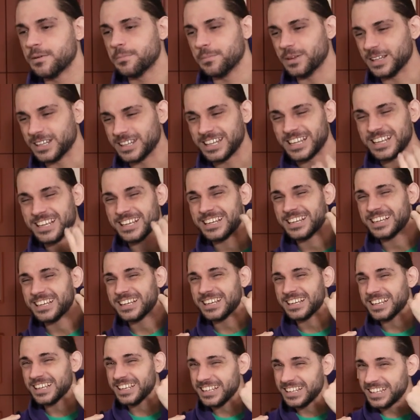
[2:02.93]
But
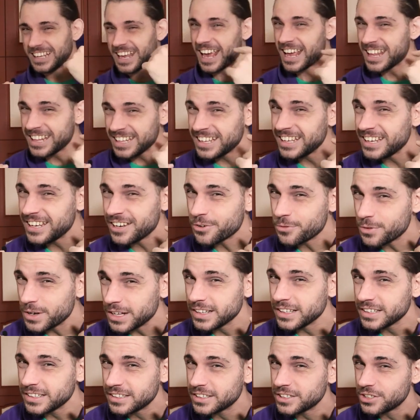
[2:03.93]
can he
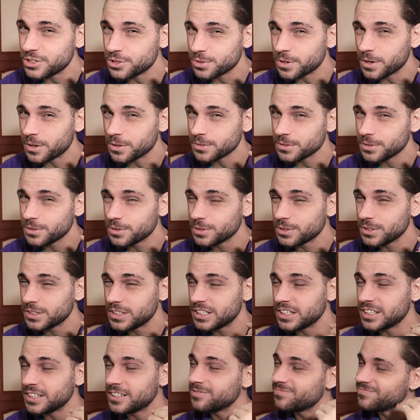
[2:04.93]
really dethrone
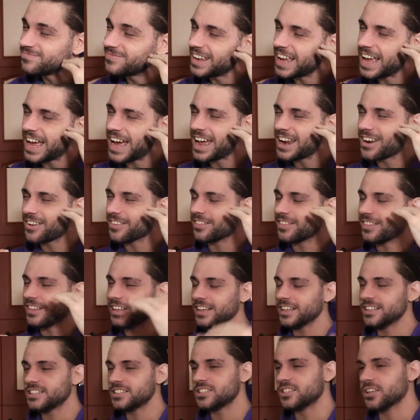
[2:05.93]
Gunther? I don't
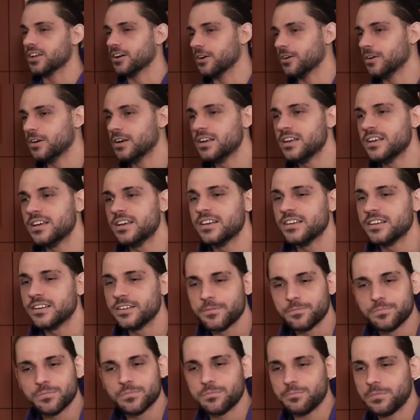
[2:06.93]
think so.
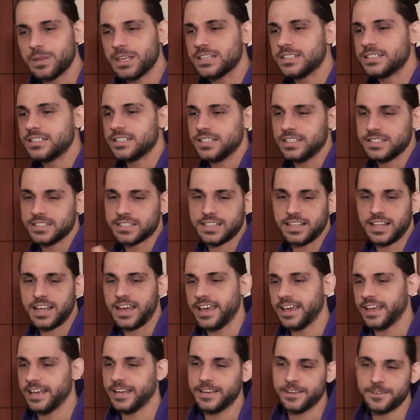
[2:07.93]
Miz is
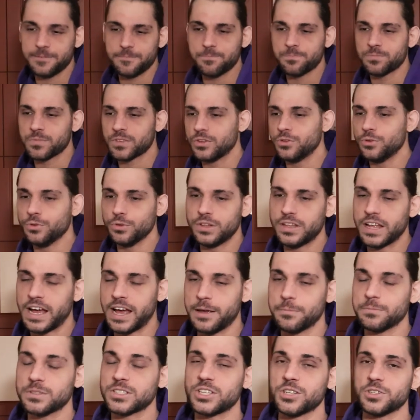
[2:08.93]
like 2
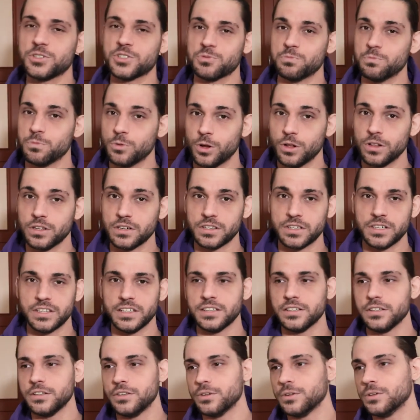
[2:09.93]
times smaller
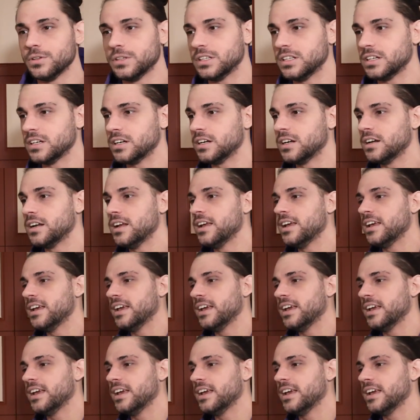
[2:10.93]
than Gunther,